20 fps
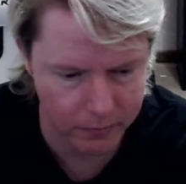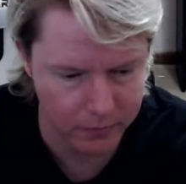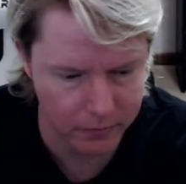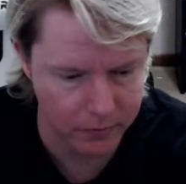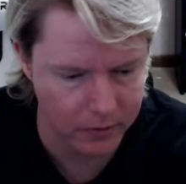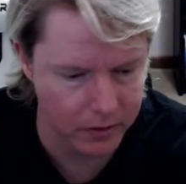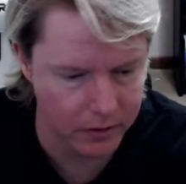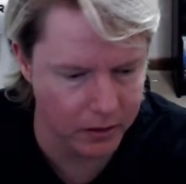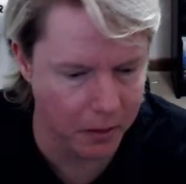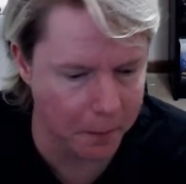
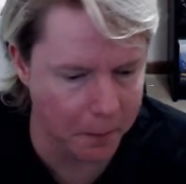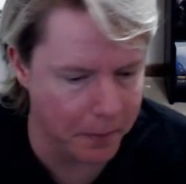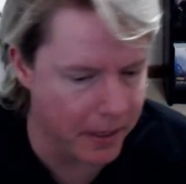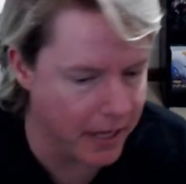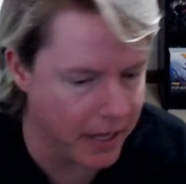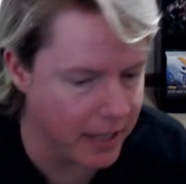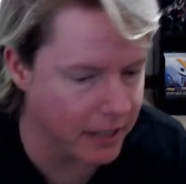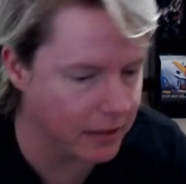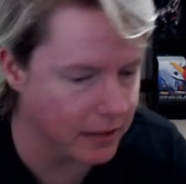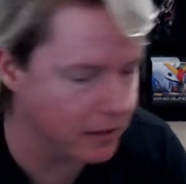the
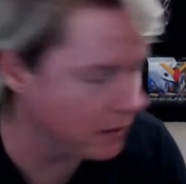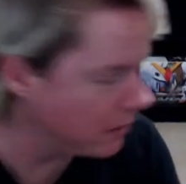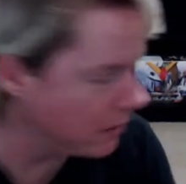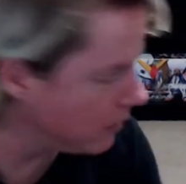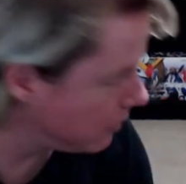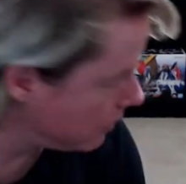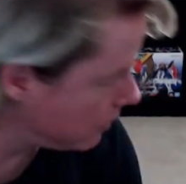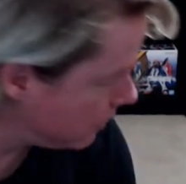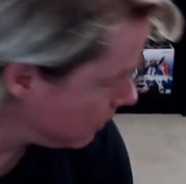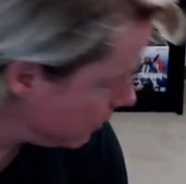
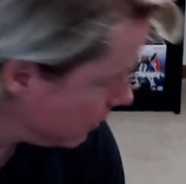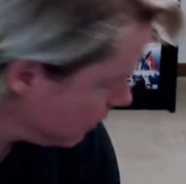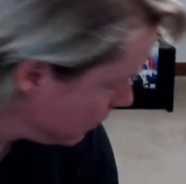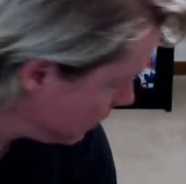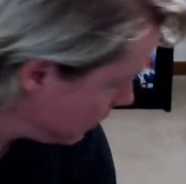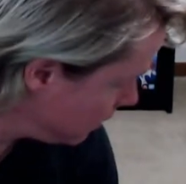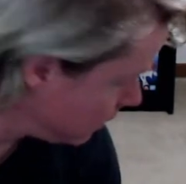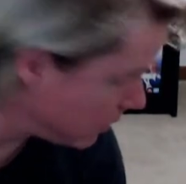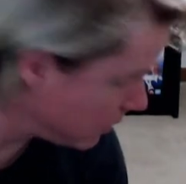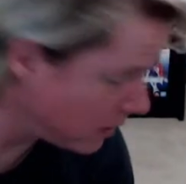pins,
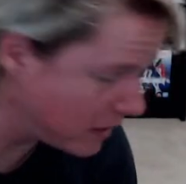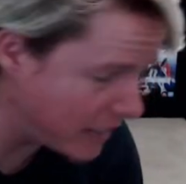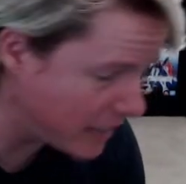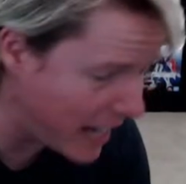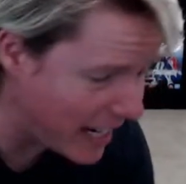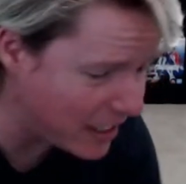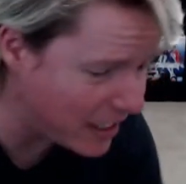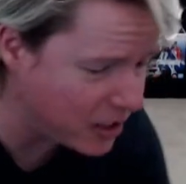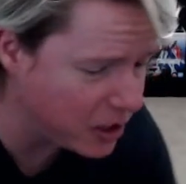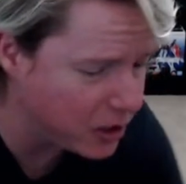the
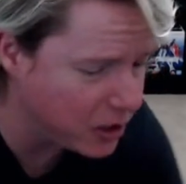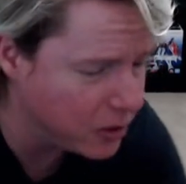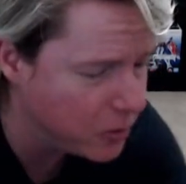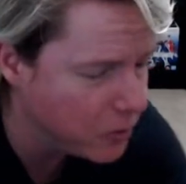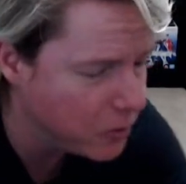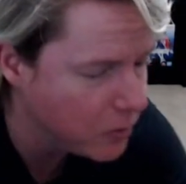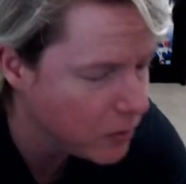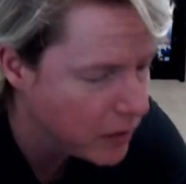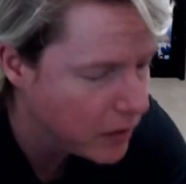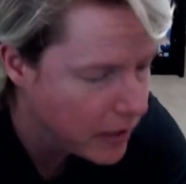
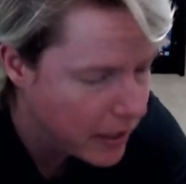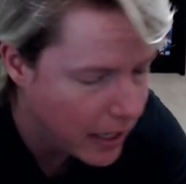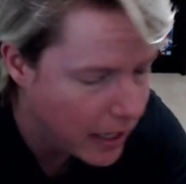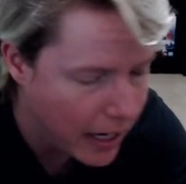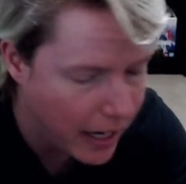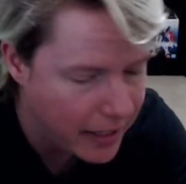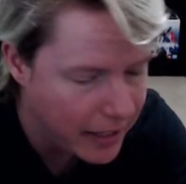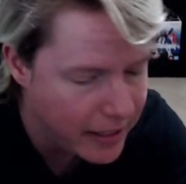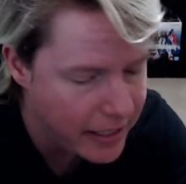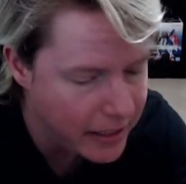statue.
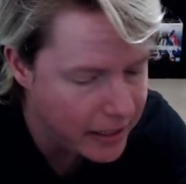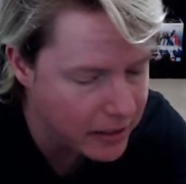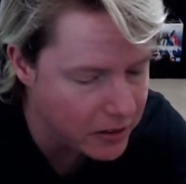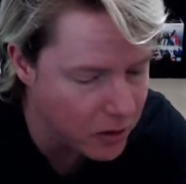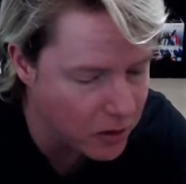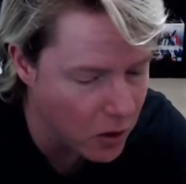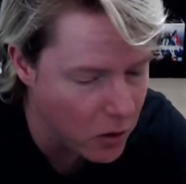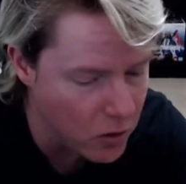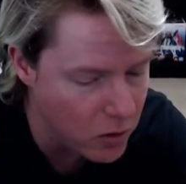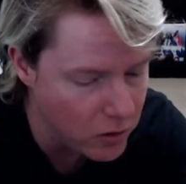I think it's
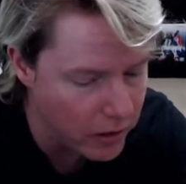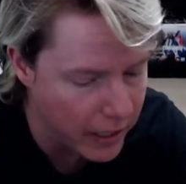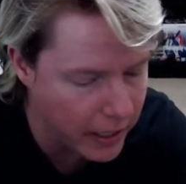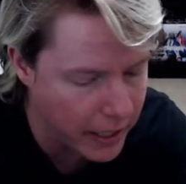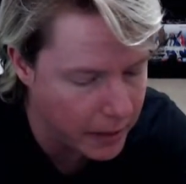all like